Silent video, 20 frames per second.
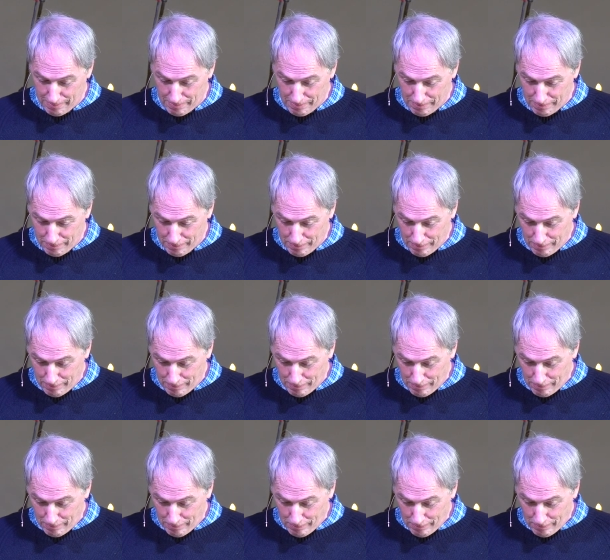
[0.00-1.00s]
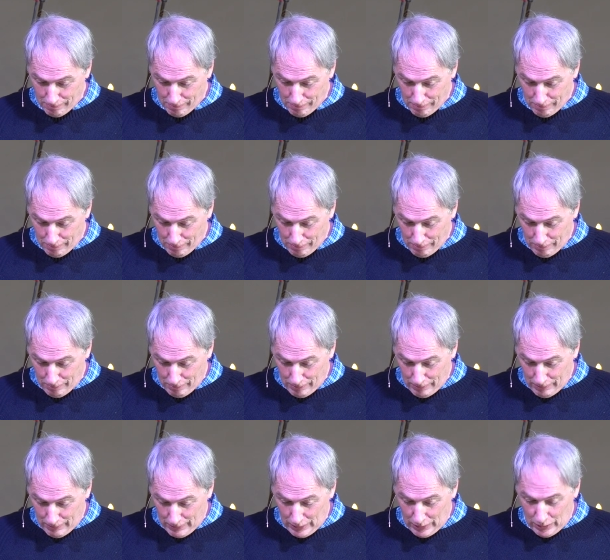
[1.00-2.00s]

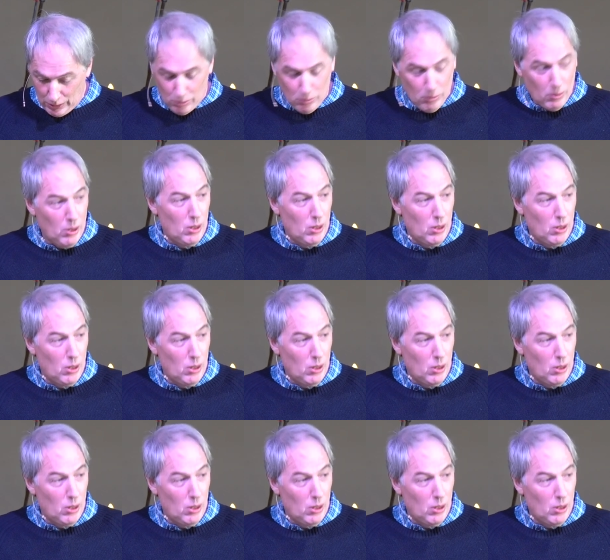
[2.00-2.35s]
No one is speaking in this clip.